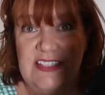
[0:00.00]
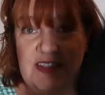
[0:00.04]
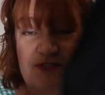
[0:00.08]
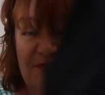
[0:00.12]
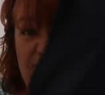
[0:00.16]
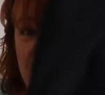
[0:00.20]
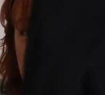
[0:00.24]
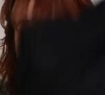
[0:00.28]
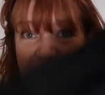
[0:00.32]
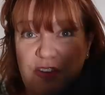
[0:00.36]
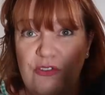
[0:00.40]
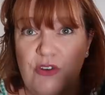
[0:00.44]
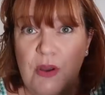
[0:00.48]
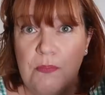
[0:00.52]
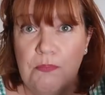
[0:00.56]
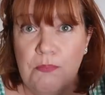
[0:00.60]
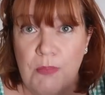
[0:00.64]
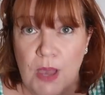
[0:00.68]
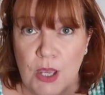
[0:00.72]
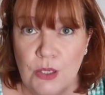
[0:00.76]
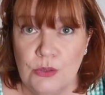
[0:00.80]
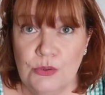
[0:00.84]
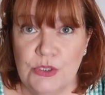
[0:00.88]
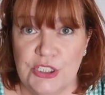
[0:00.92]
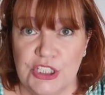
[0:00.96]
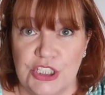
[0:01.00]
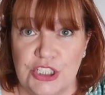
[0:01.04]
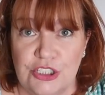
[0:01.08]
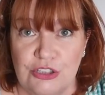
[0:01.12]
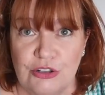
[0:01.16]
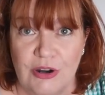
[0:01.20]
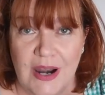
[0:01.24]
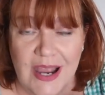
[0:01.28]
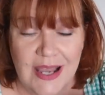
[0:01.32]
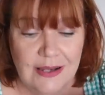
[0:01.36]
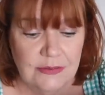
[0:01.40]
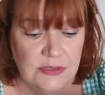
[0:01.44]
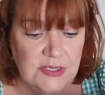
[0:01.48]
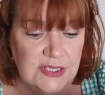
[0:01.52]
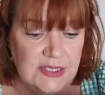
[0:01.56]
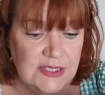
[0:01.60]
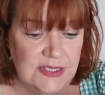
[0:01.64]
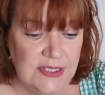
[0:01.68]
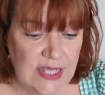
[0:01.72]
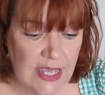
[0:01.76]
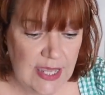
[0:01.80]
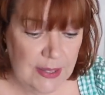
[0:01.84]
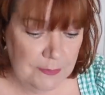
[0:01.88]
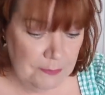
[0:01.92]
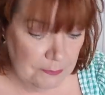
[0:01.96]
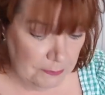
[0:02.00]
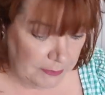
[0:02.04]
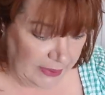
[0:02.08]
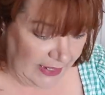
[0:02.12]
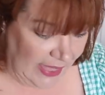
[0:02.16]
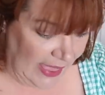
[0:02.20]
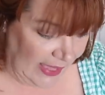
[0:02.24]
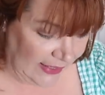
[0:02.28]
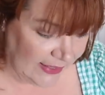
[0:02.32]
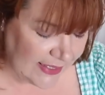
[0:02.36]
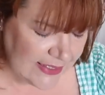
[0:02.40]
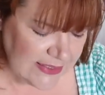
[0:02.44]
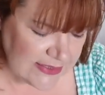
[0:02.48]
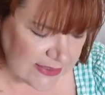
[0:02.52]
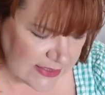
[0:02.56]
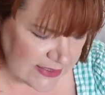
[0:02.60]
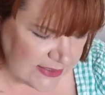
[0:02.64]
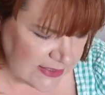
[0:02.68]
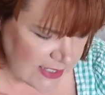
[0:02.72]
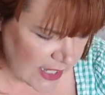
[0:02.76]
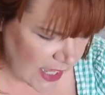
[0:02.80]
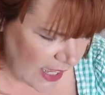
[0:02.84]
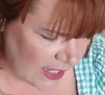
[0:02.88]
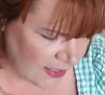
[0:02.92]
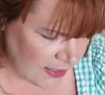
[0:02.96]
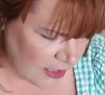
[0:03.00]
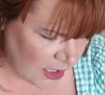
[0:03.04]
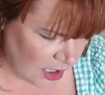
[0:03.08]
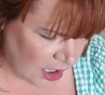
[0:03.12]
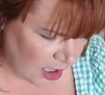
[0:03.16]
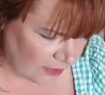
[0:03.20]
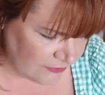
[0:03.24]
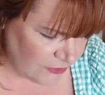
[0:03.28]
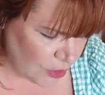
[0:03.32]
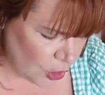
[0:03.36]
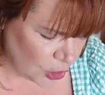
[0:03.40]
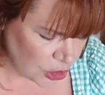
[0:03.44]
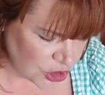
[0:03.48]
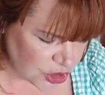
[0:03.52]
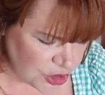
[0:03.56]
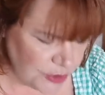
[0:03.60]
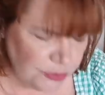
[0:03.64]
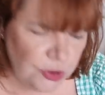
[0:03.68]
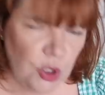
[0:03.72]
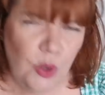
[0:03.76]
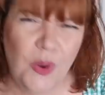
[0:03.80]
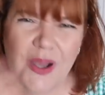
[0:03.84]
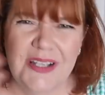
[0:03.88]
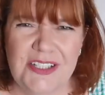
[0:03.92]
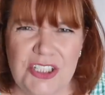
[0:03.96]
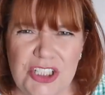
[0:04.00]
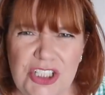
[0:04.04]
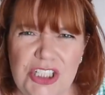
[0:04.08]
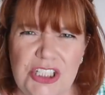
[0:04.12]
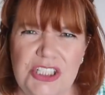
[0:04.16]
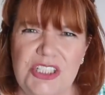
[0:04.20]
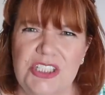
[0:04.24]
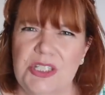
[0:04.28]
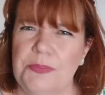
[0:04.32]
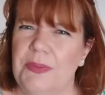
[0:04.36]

the Vera Moda trousers in black. As I said, I've got some questions